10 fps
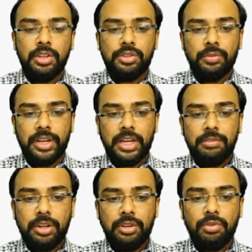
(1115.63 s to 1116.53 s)
So
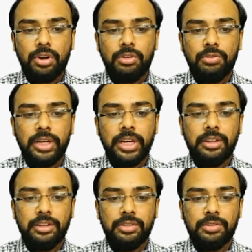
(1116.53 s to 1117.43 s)
whenever you want to
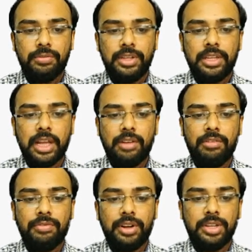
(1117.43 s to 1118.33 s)
read, so we have
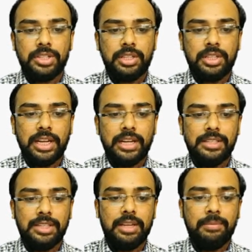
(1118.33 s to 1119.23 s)
a function that
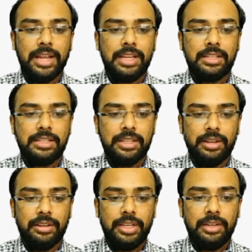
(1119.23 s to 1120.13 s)
is named as
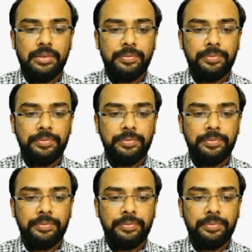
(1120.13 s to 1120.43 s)
read.